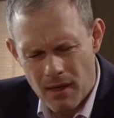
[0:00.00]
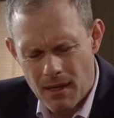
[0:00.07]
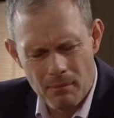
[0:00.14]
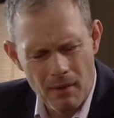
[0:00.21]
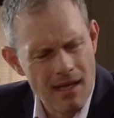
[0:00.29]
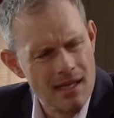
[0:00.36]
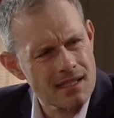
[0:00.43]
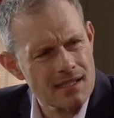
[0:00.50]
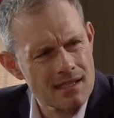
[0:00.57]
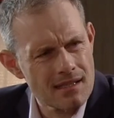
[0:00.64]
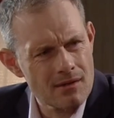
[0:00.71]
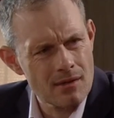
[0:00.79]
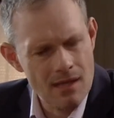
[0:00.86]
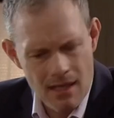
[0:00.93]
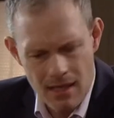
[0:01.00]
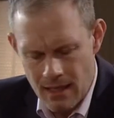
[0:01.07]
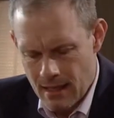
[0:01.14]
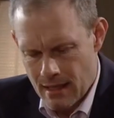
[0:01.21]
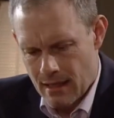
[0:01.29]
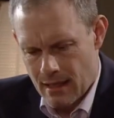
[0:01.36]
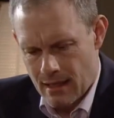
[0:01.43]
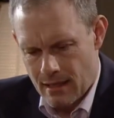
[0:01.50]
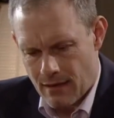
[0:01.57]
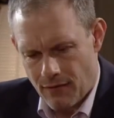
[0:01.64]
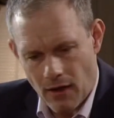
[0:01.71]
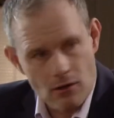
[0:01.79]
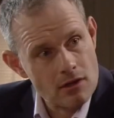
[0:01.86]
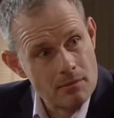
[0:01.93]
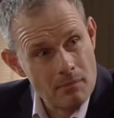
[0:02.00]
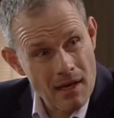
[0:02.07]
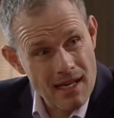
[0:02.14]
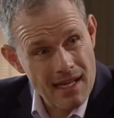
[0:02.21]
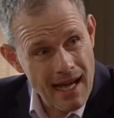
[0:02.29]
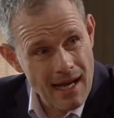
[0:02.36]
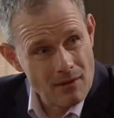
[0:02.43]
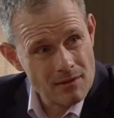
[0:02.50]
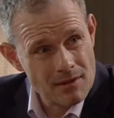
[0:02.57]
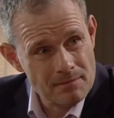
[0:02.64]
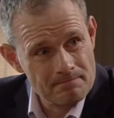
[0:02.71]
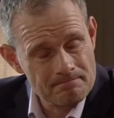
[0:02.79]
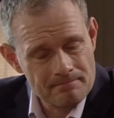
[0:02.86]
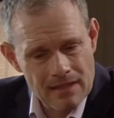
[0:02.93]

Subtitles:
money back into the factory's main account.